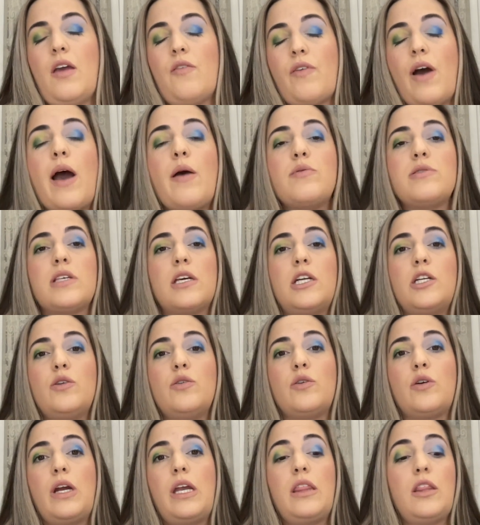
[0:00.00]
if I was gonna
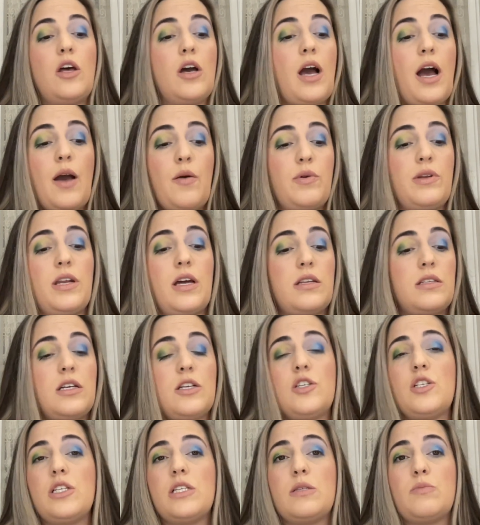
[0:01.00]
do a green look, I would not
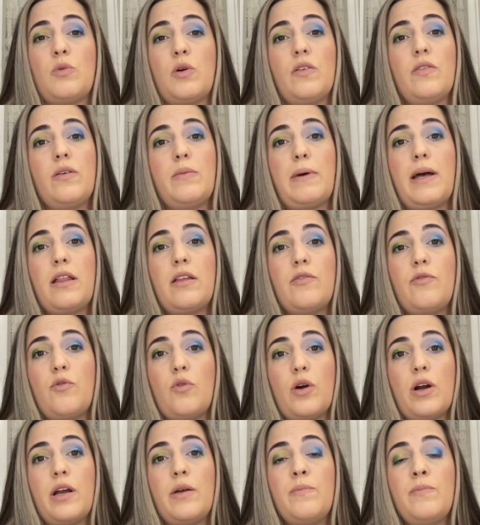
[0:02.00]
touch this Morphe palette
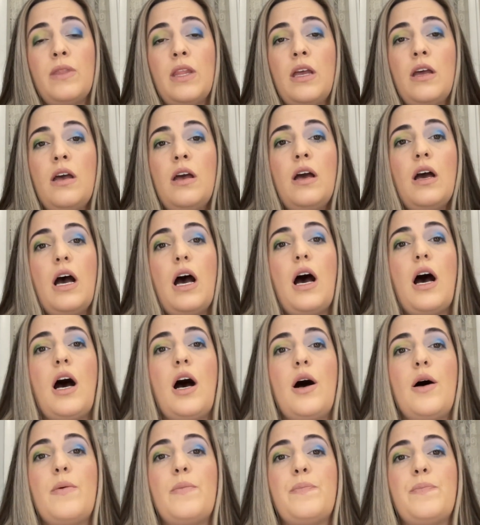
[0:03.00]
for it.
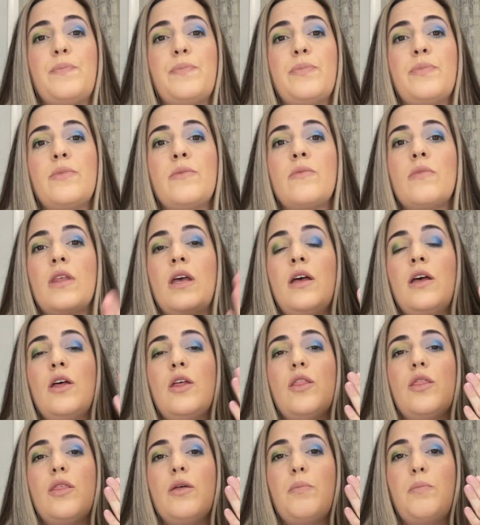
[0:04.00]

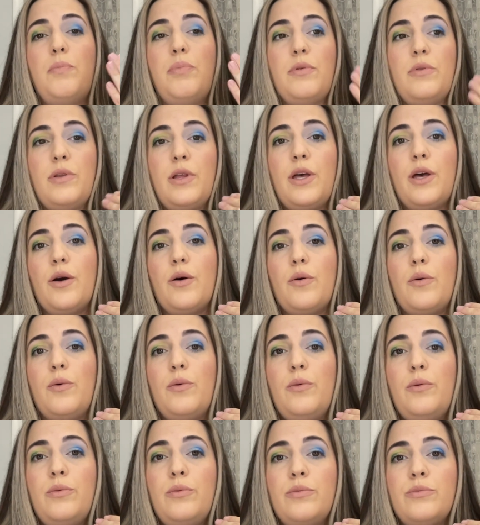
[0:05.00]
The
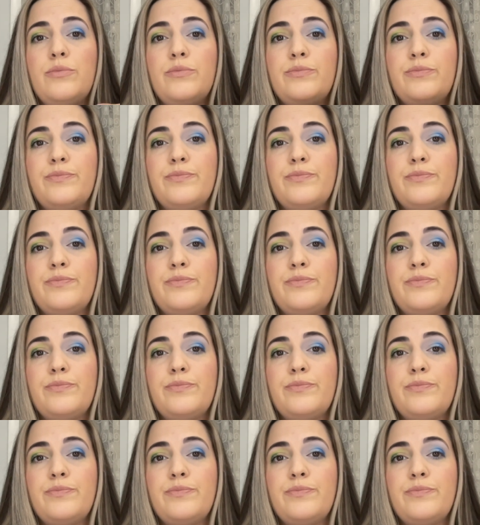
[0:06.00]
blue,